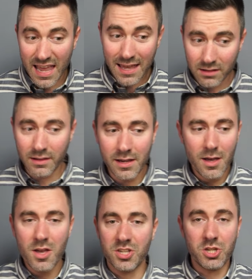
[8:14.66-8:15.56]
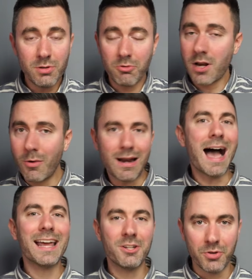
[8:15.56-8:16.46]
candidly, you don't know and
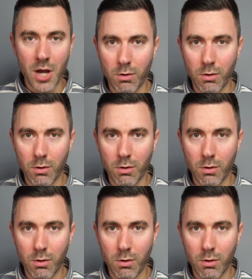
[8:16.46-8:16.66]
I don't know